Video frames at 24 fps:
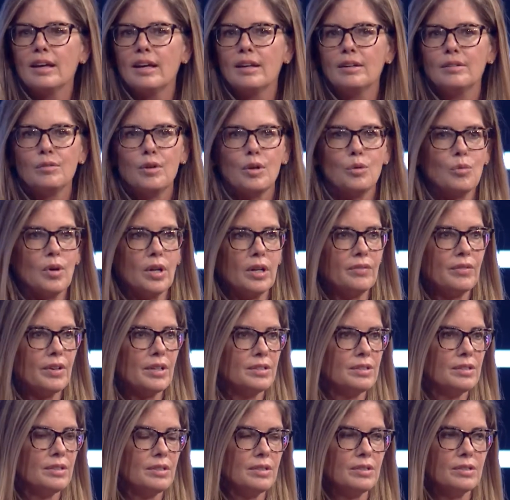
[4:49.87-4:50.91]
And when one of
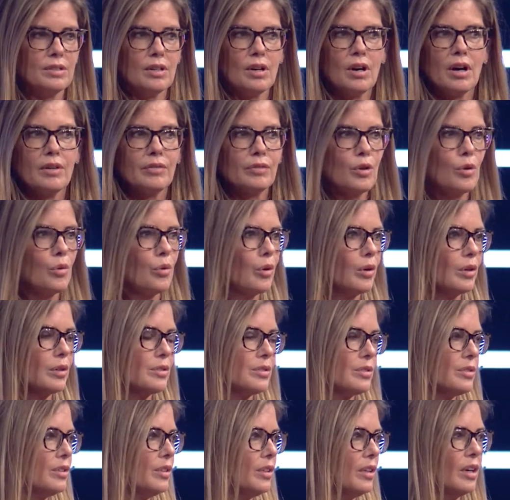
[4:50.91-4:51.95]
us is off
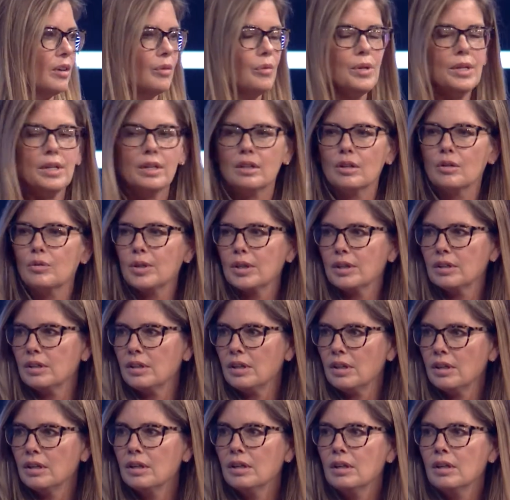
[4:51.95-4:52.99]
course, you know, we can
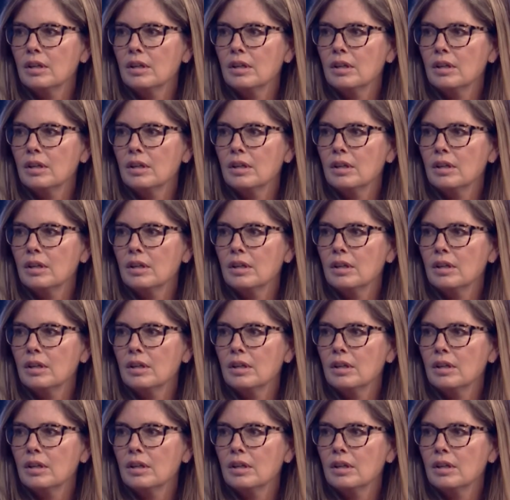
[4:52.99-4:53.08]
quickly,